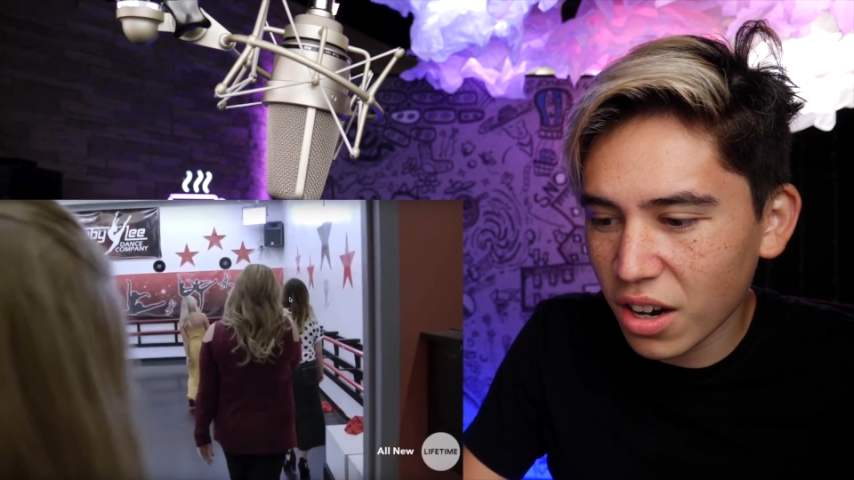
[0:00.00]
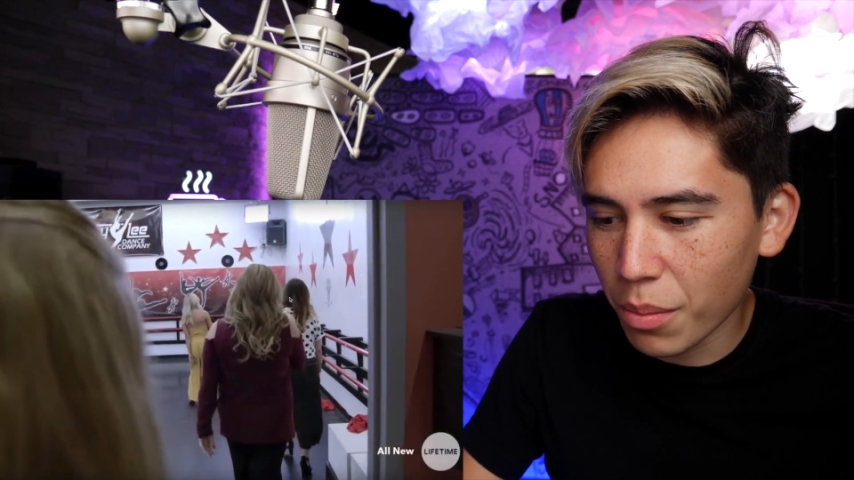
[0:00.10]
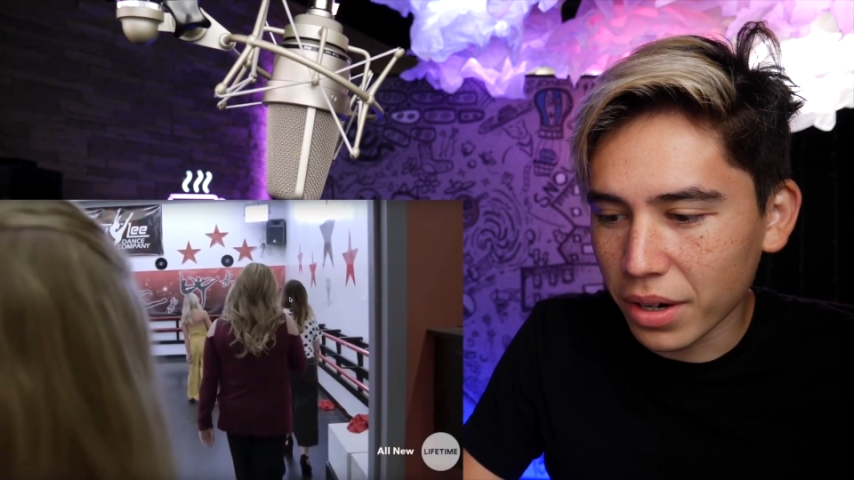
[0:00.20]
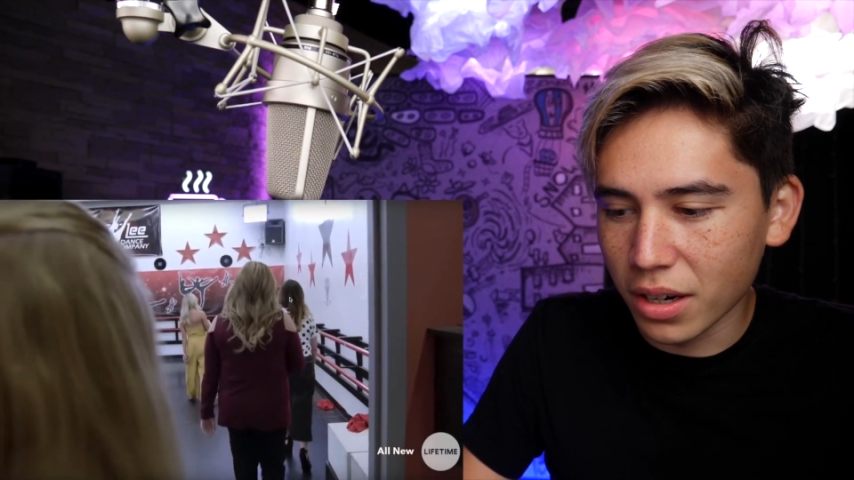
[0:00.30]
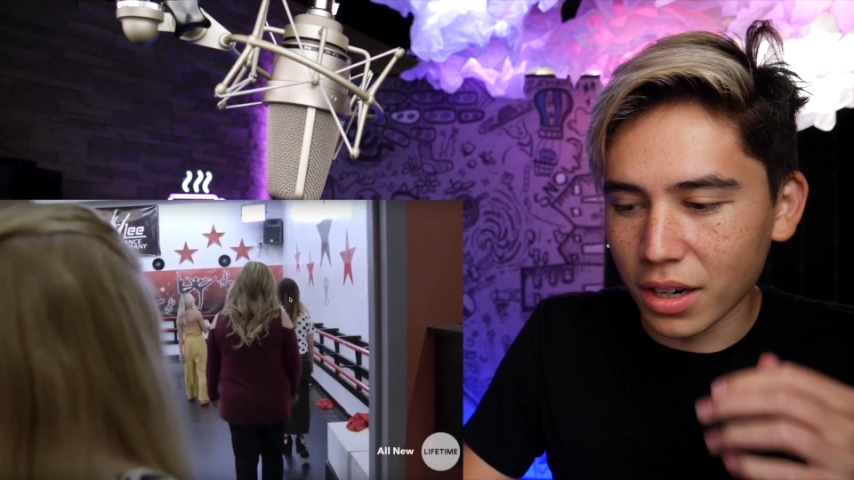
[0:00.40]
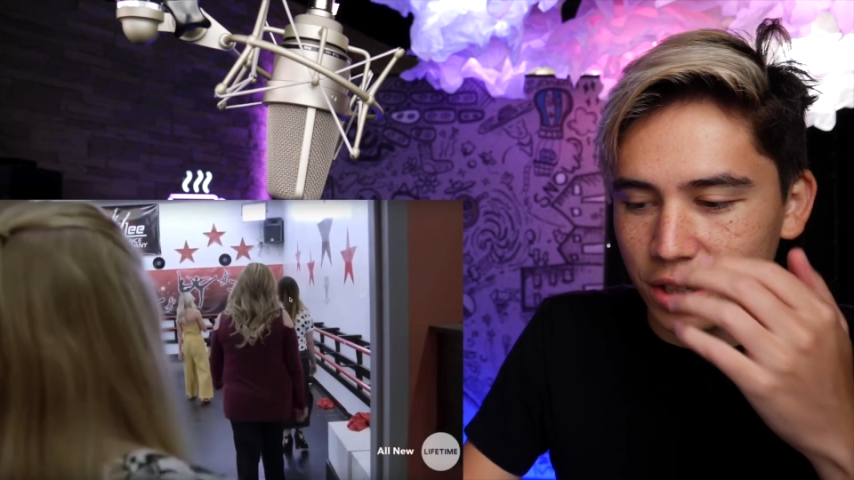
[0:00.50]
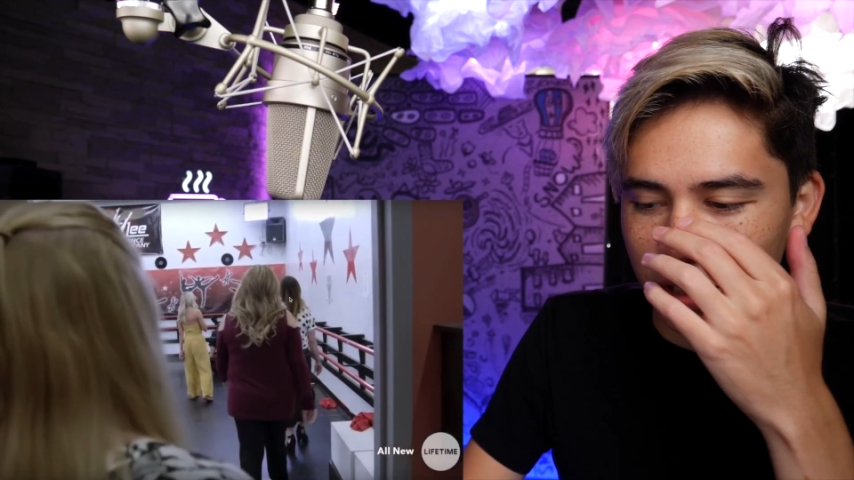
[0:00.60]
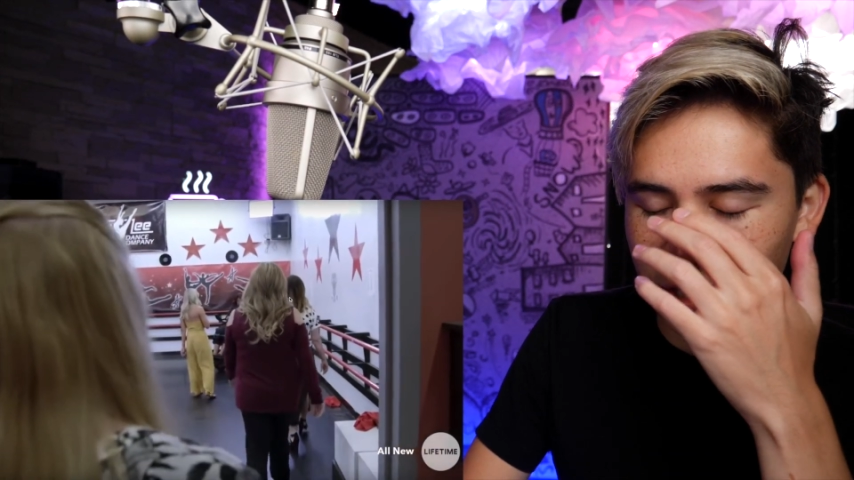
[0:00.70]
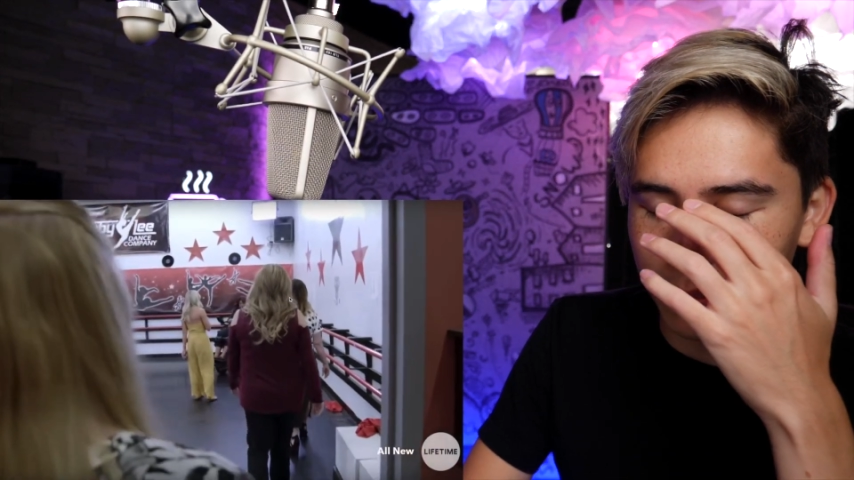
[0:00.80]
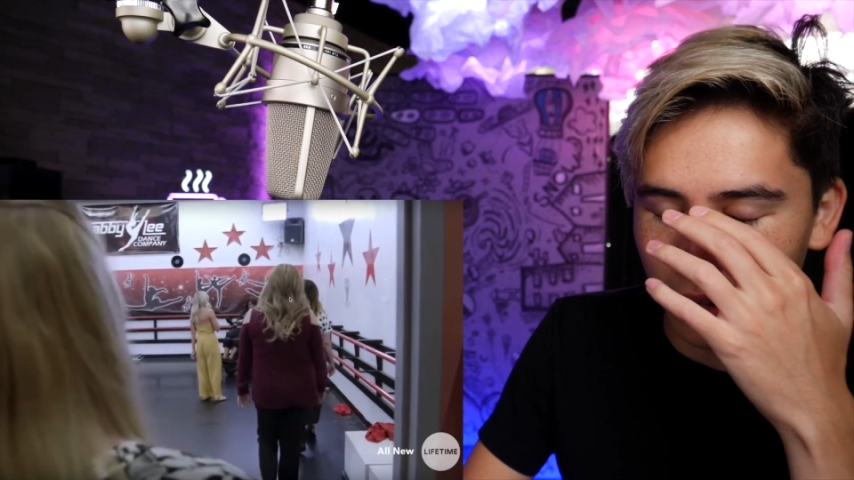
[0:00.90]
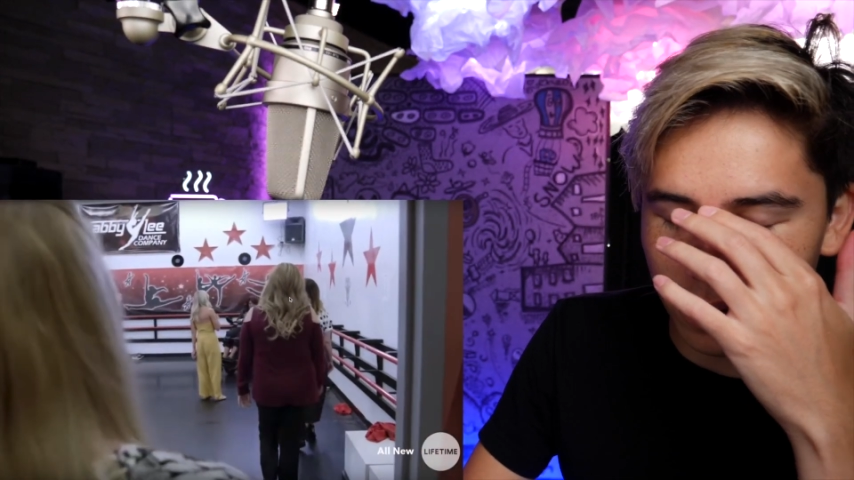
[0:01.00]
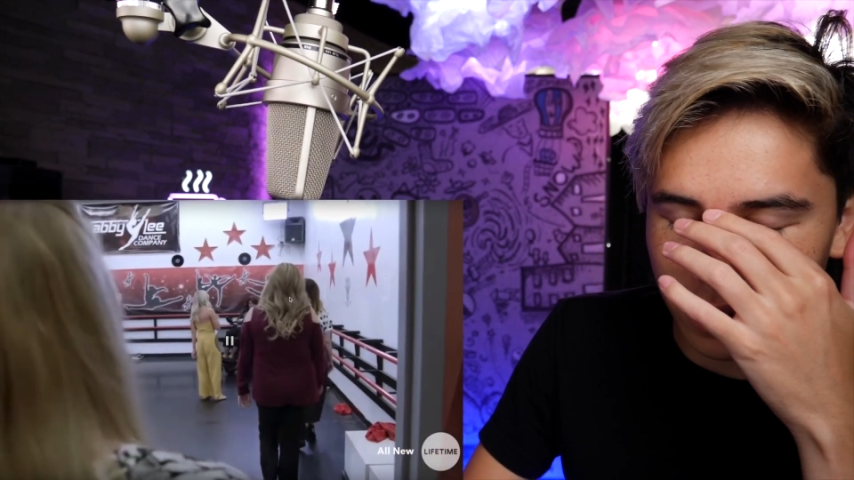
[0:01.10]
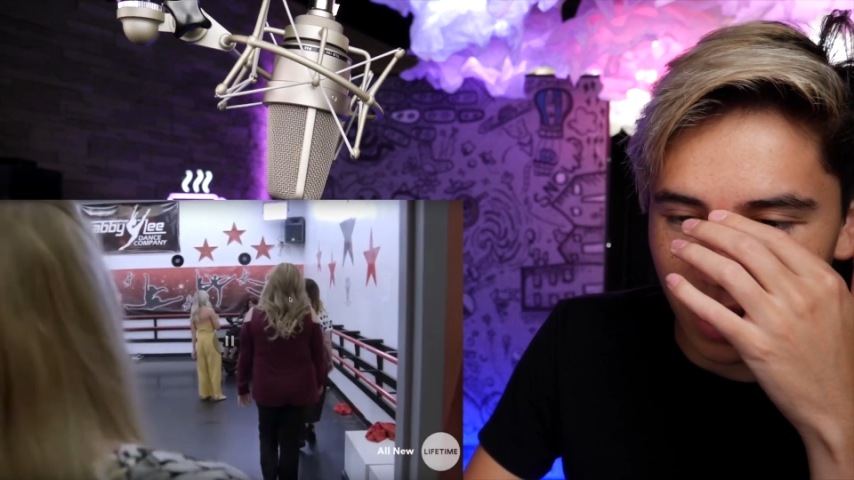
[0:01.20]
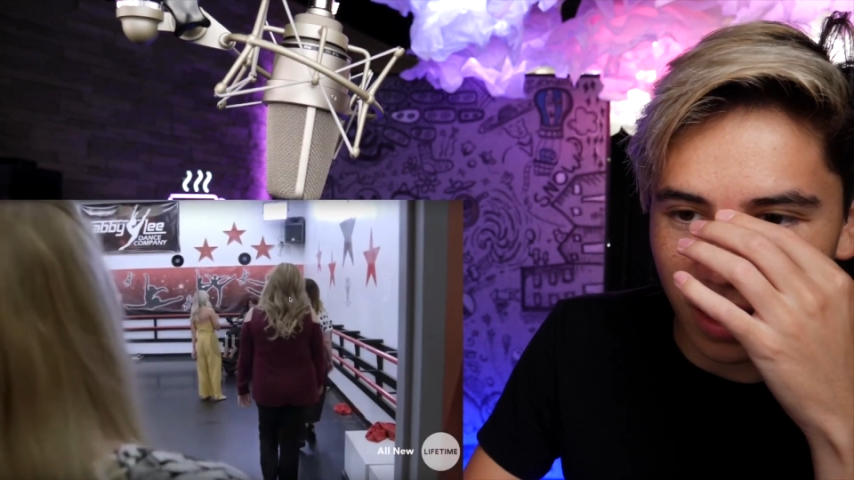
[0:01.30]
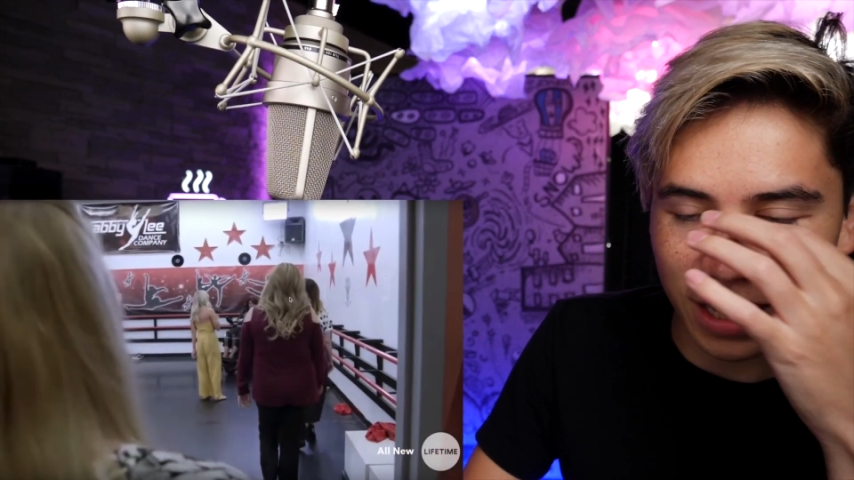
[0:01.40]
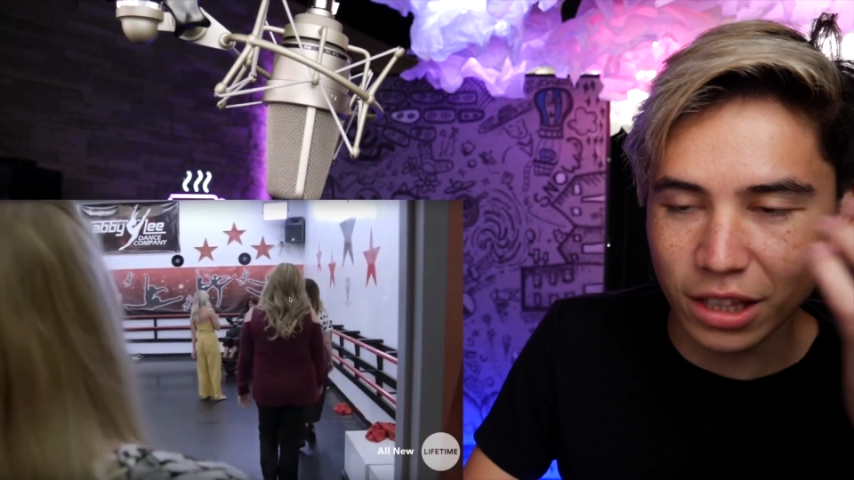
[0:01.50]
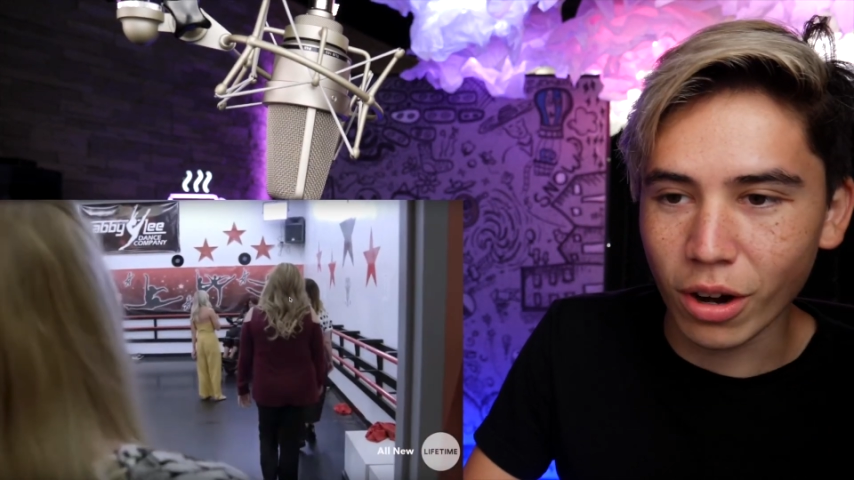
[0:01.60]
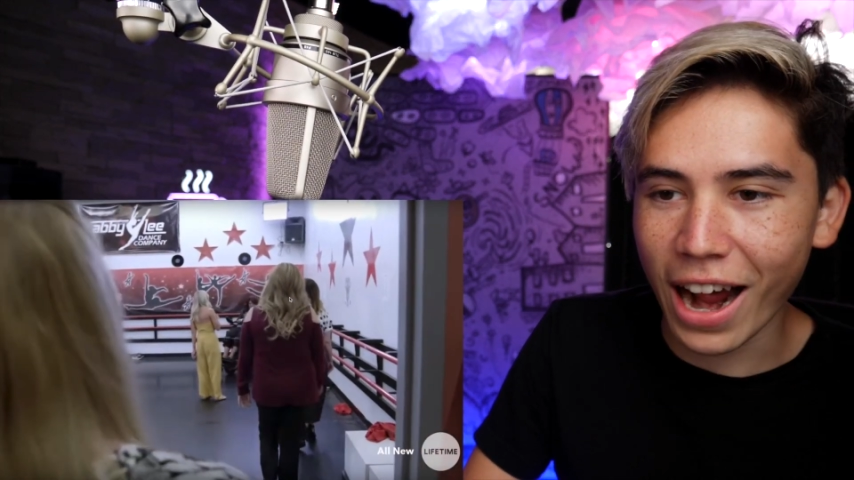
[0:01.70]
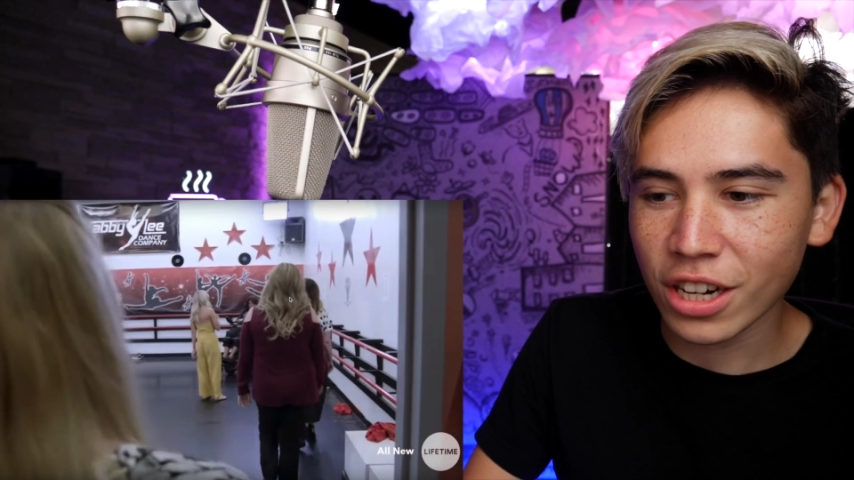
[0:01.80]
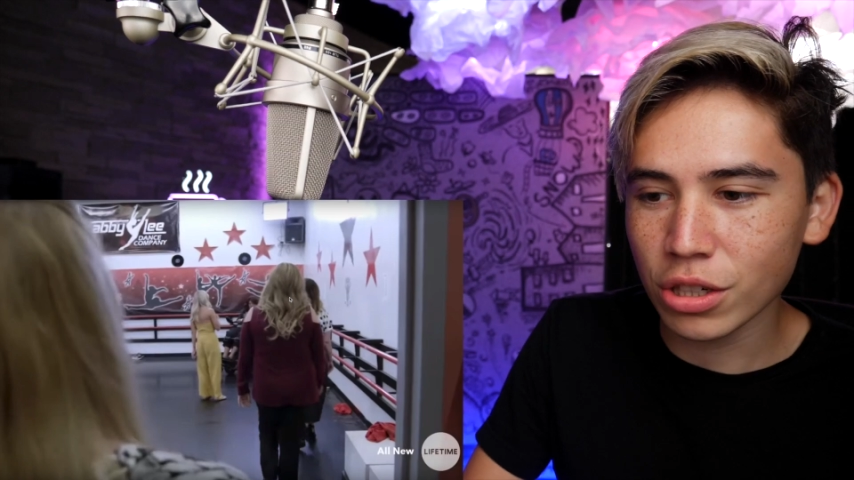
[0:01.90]
Oh my gosh, these mothers, like, they're
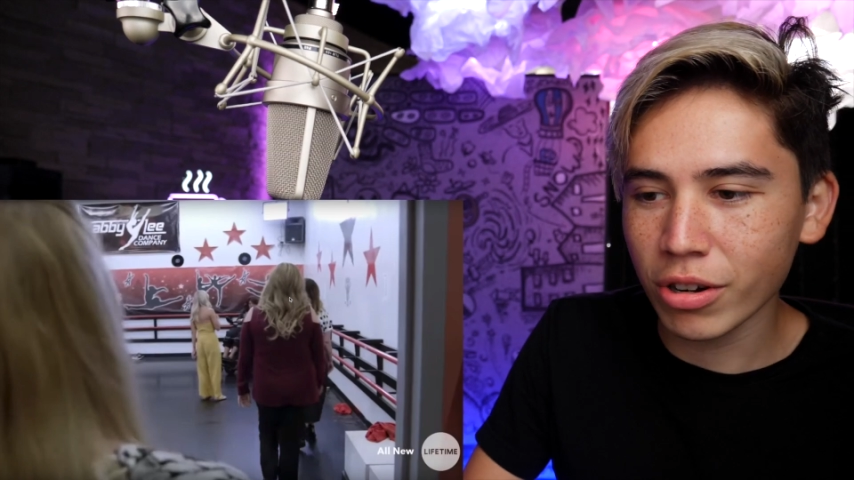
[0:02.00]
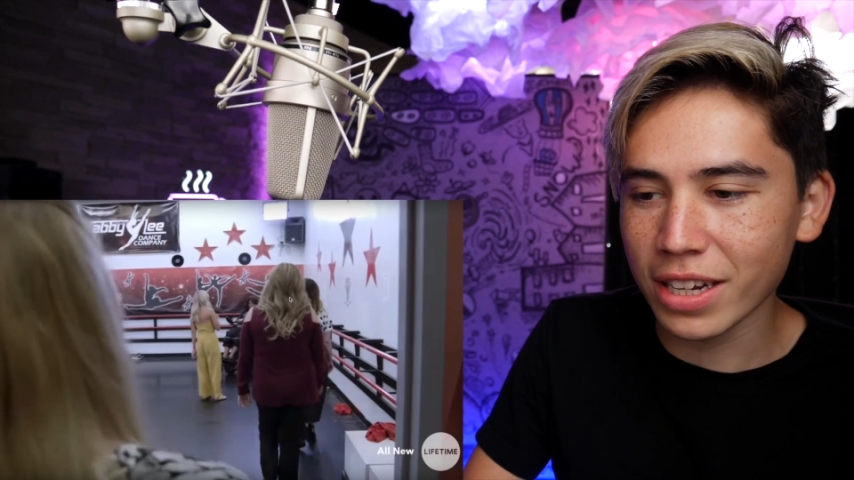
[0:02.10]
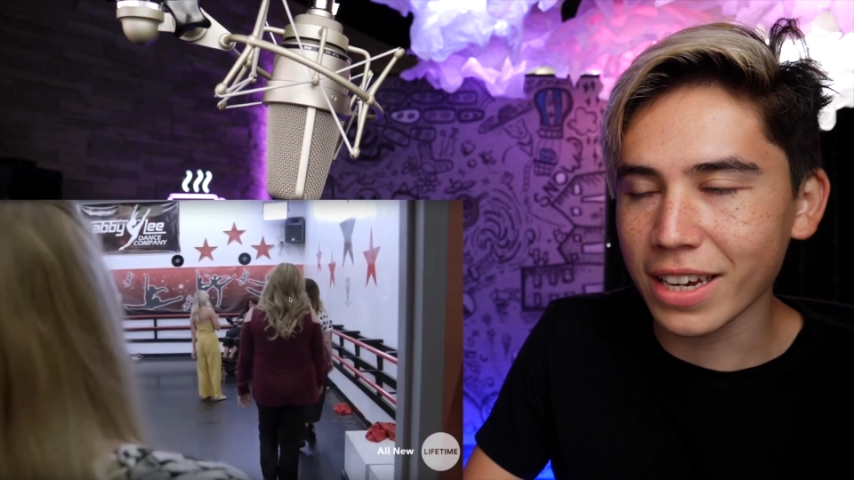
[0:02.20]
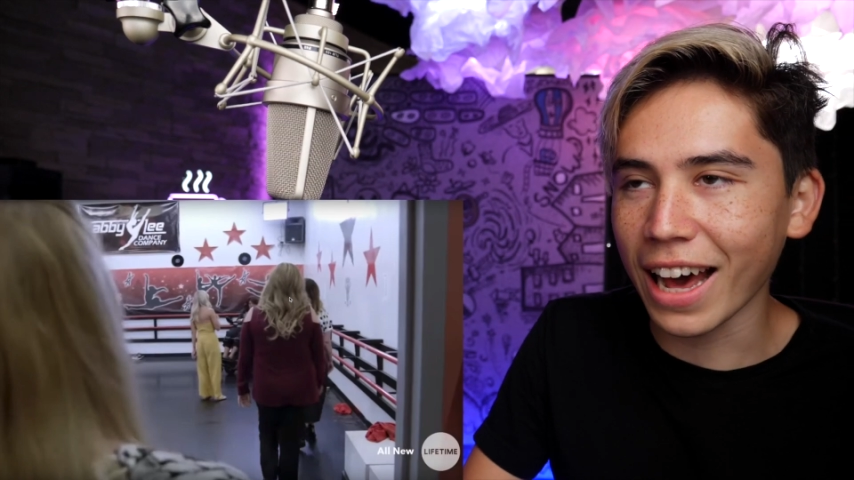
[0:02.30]
actually crazy.